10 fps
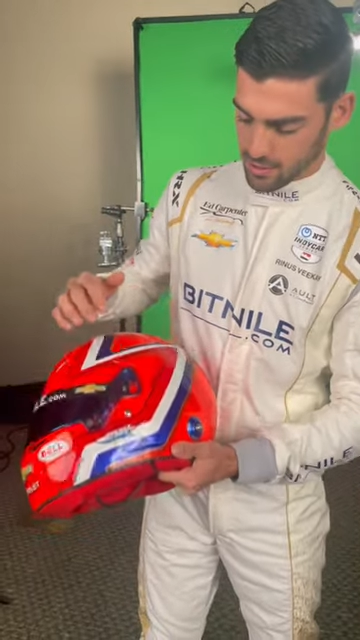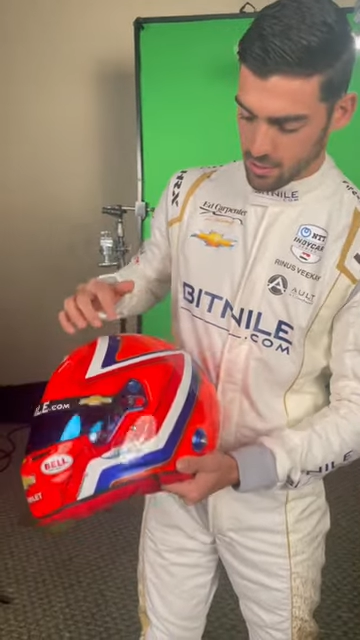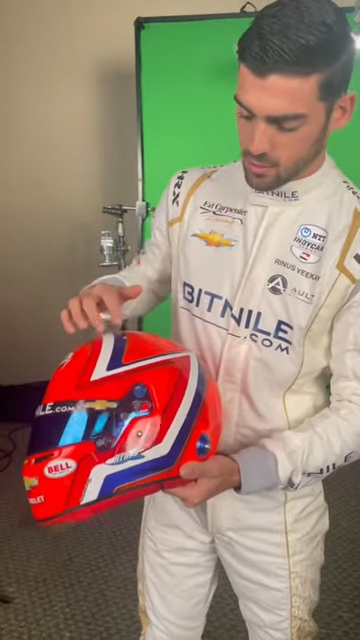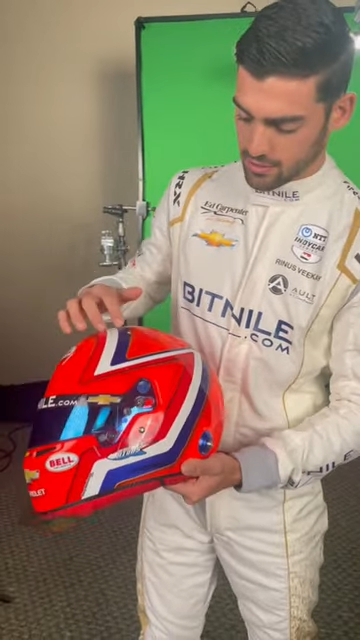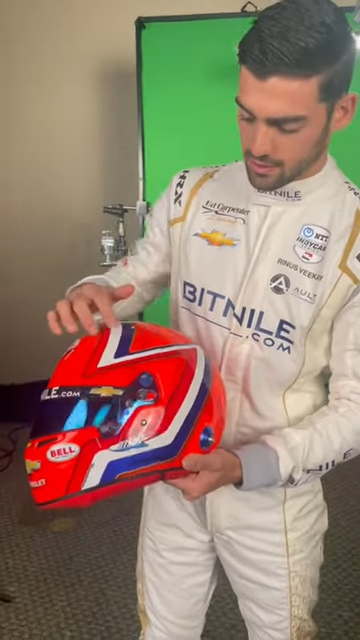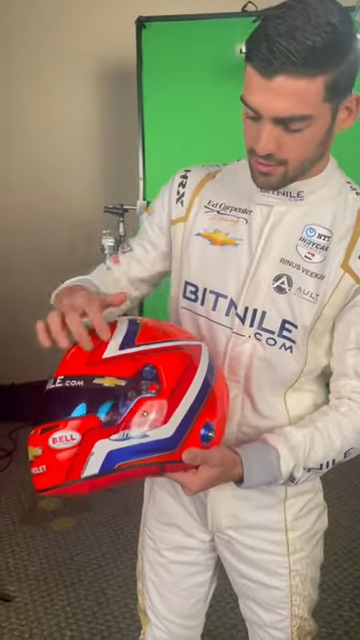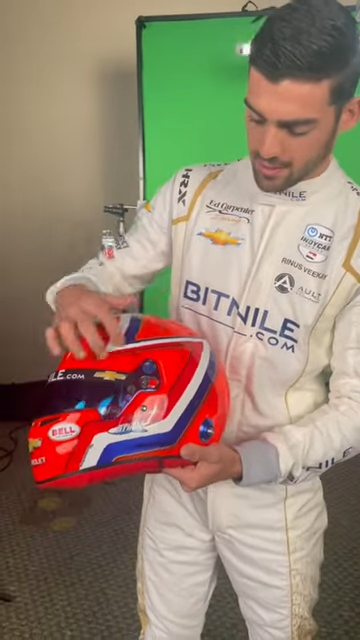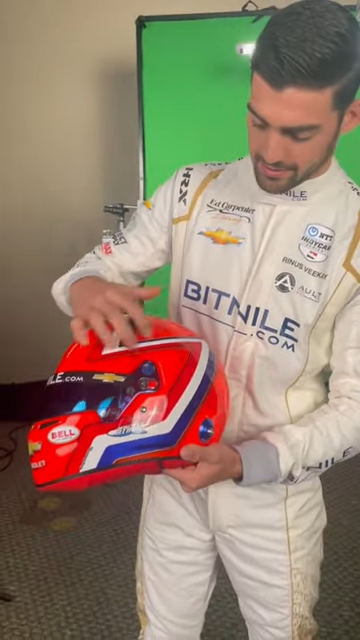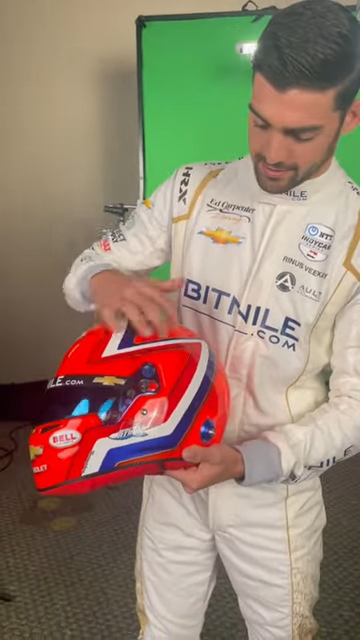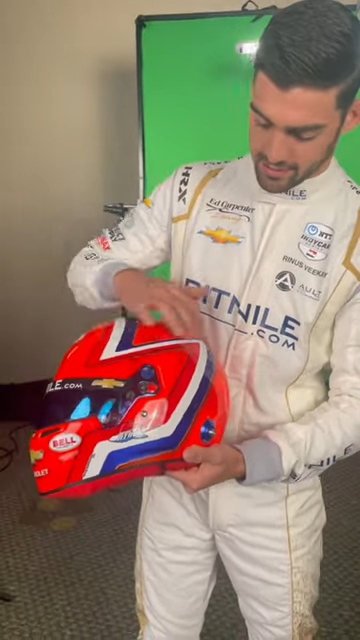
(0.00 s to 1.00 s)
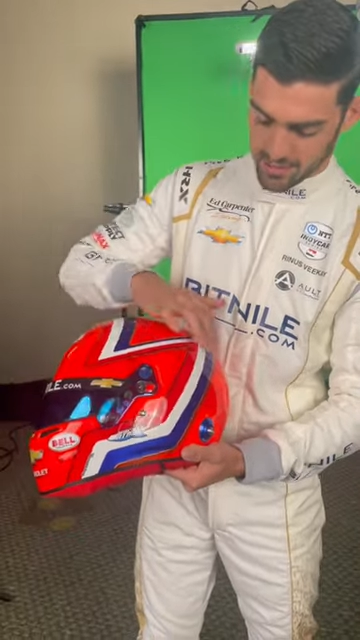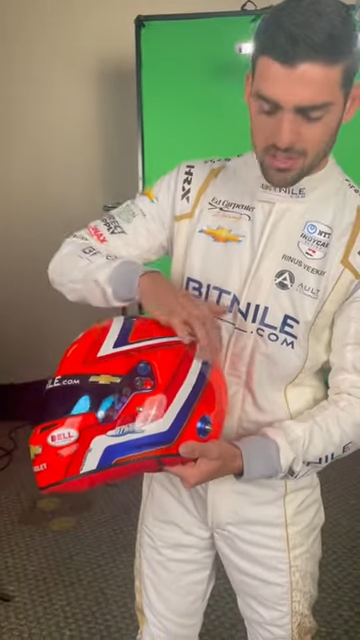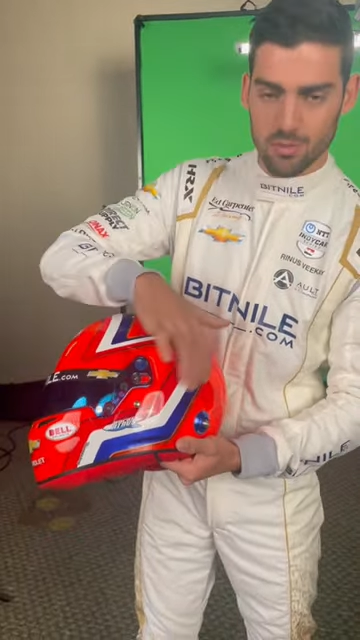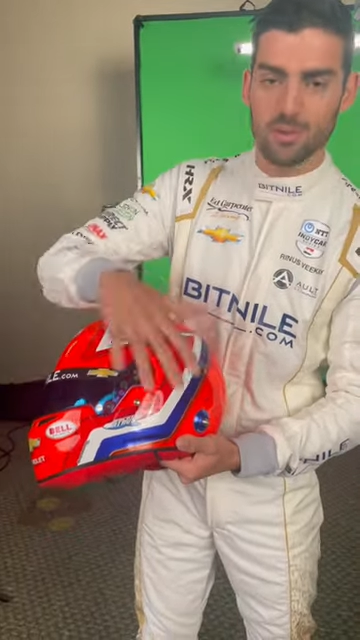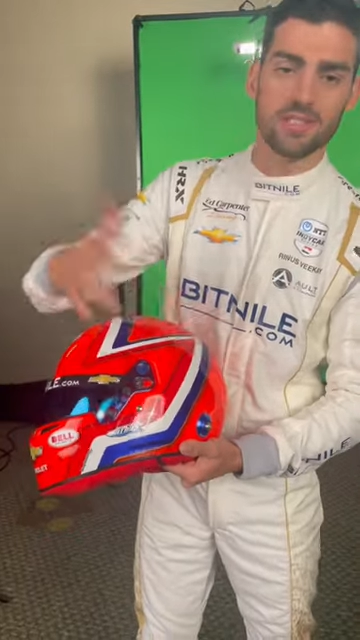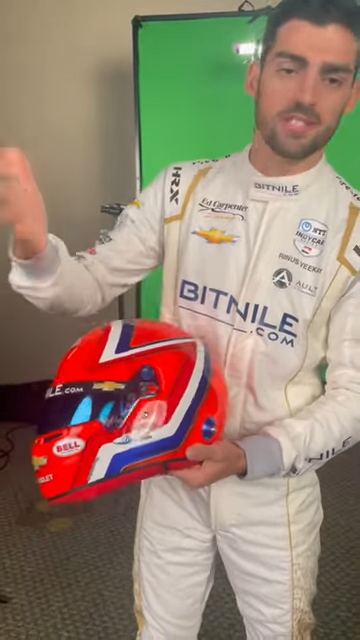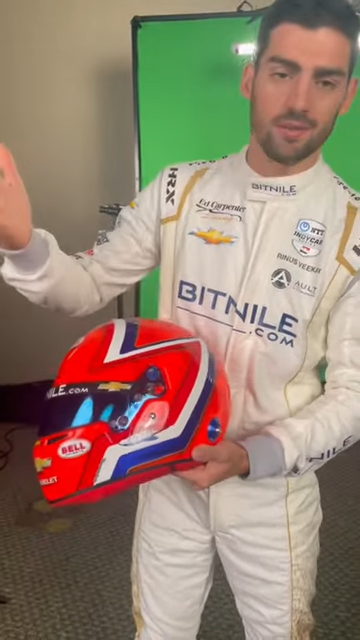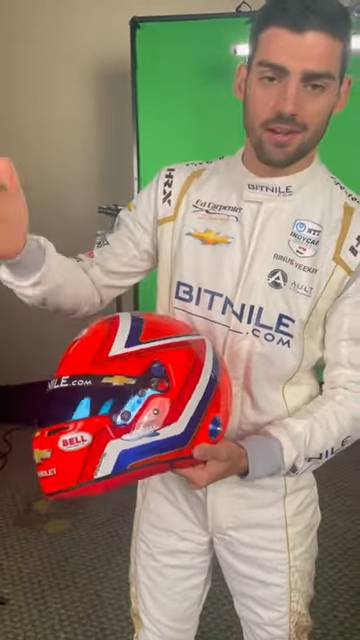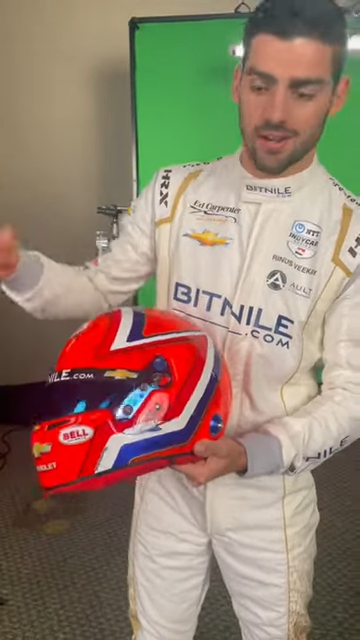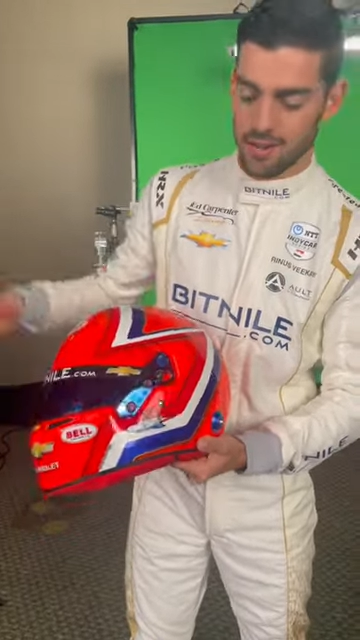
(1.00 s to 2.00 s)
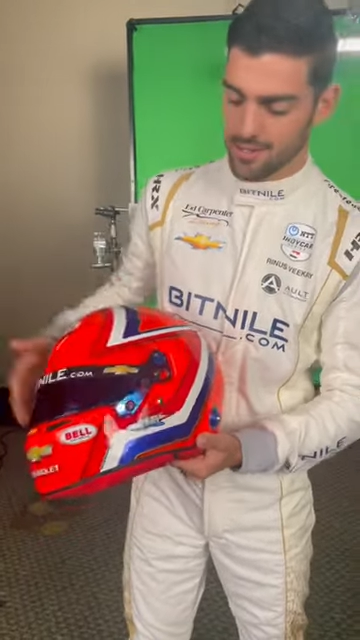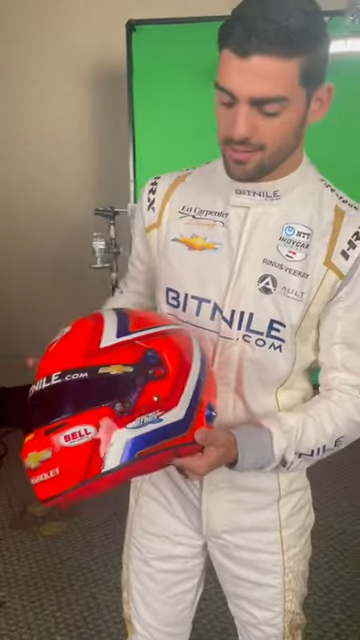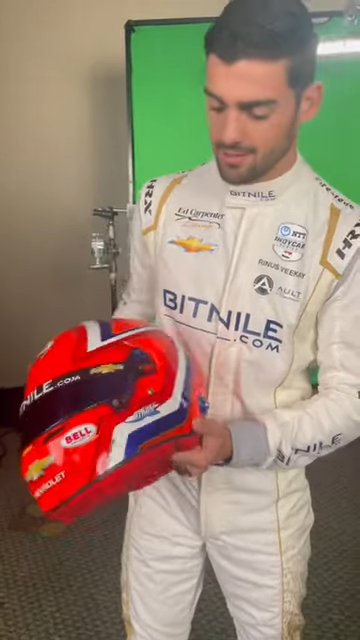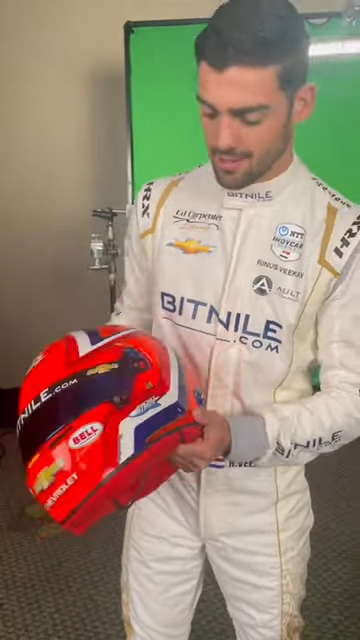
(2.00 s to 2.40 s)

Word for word: with the Dutch swoosh is what I call it.